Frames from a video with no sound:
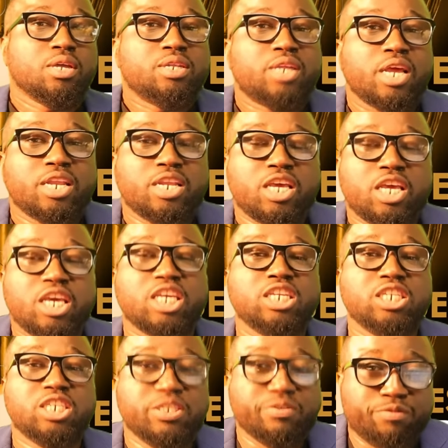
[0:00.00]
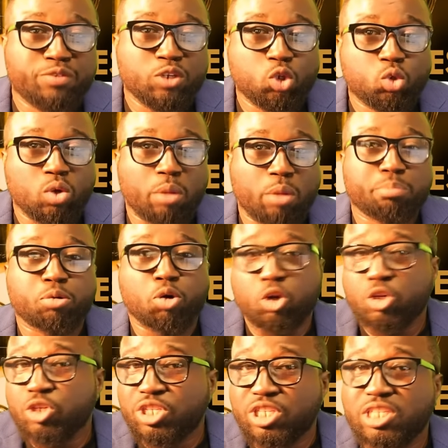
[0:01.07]
then individual
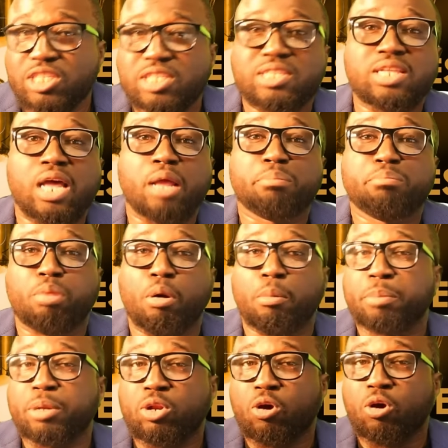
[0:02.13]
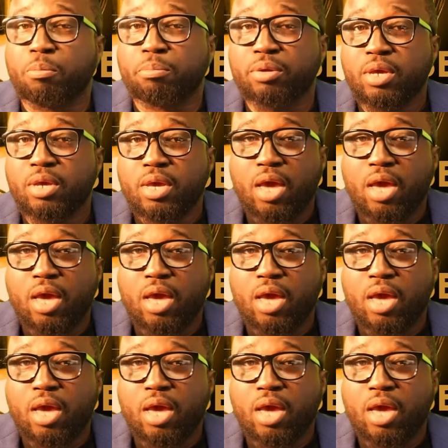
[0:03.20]
priorities start popping up.